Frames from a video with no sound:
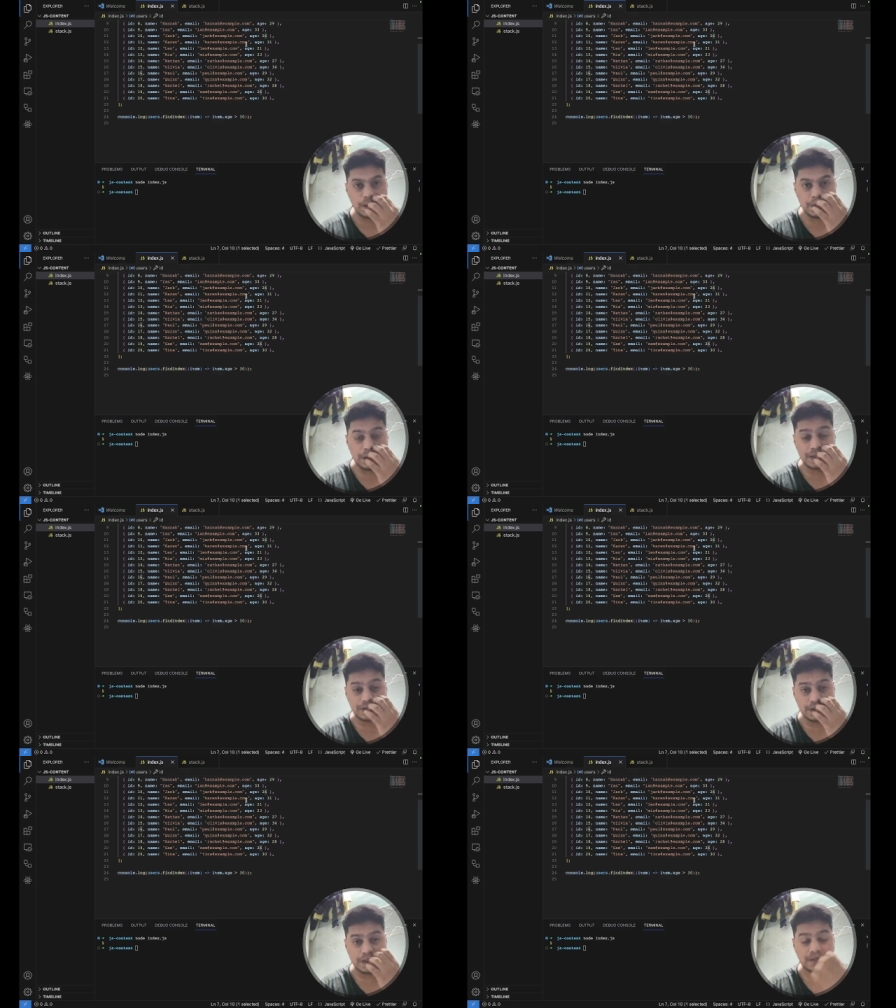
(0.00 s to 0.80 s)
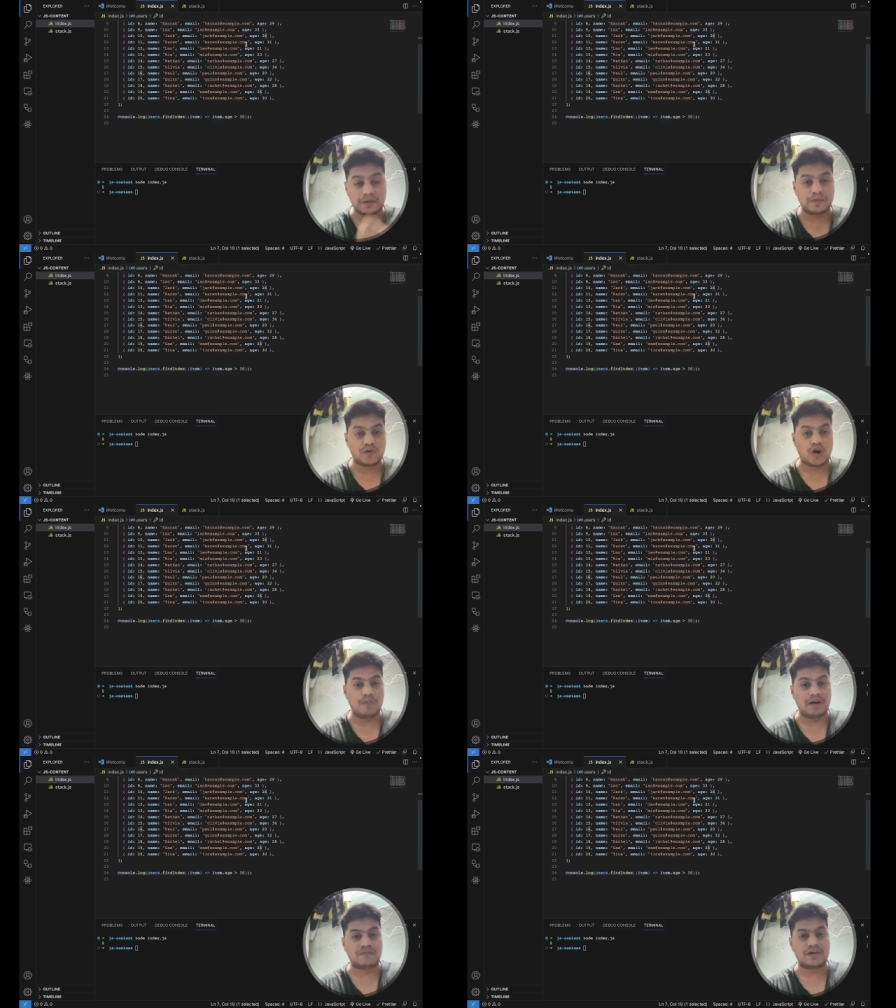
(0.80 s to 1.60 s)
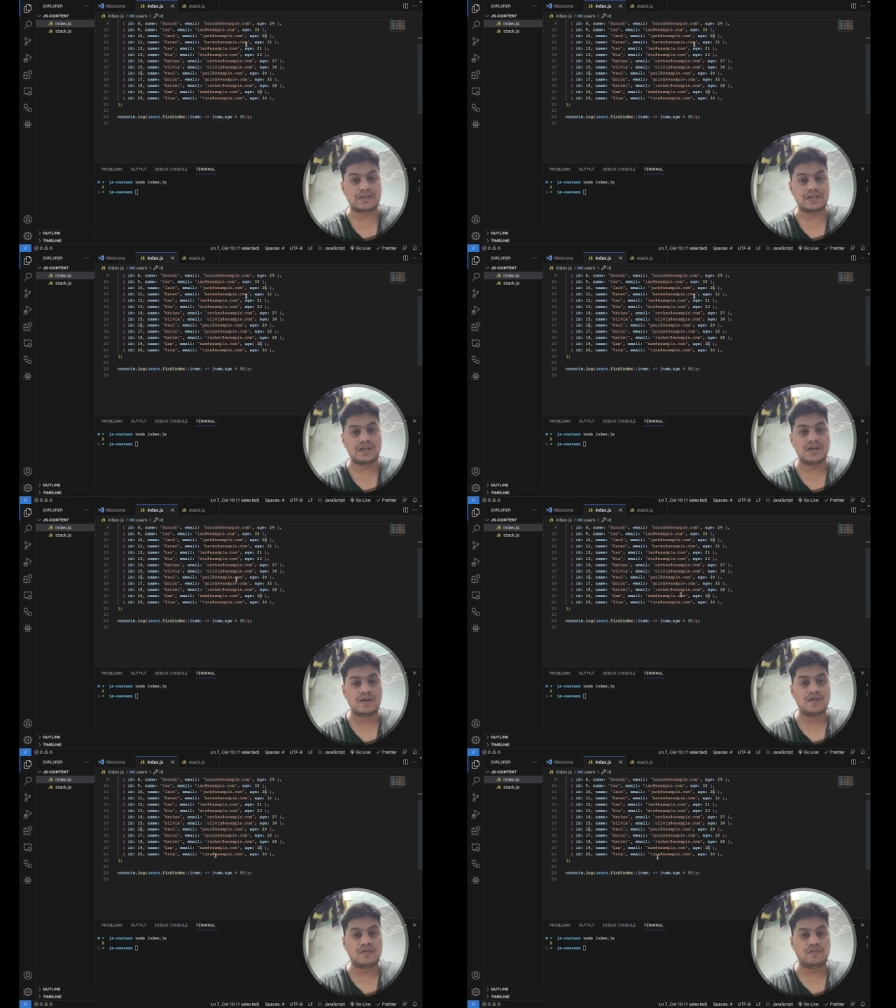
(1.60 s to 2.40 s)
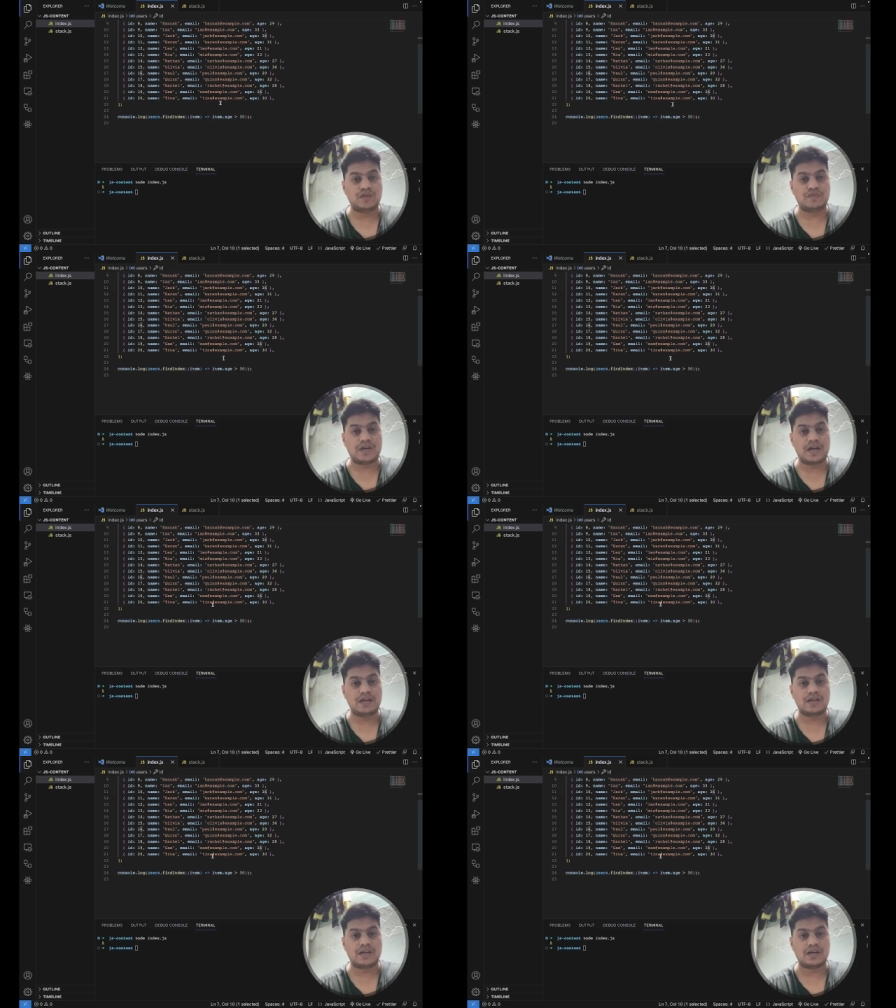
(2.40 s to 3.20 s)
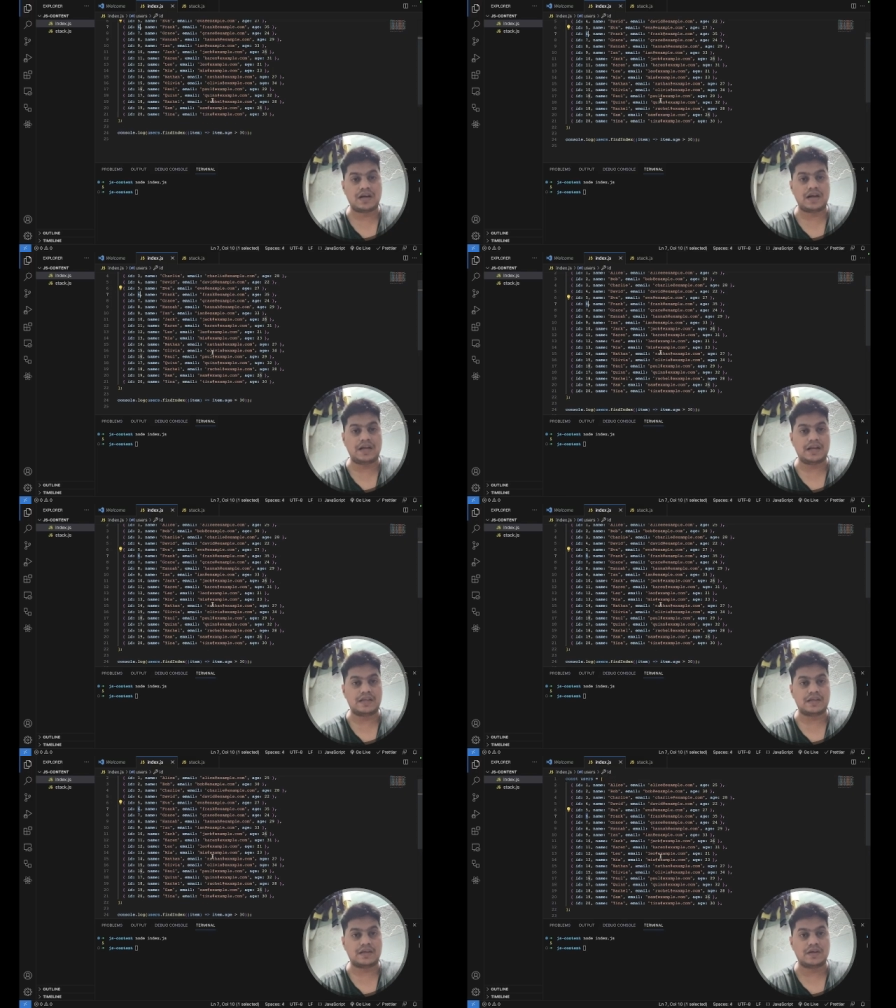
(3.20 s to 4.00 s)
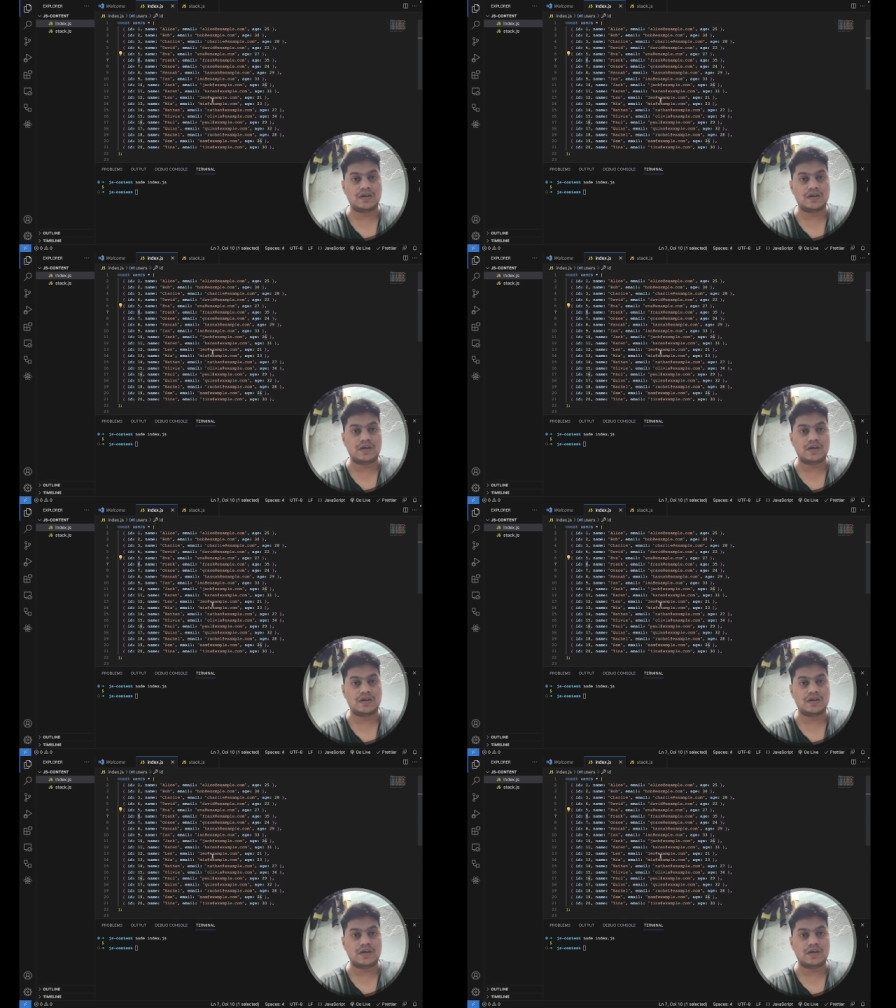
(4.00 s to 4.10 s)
this callback function, which we can write anything.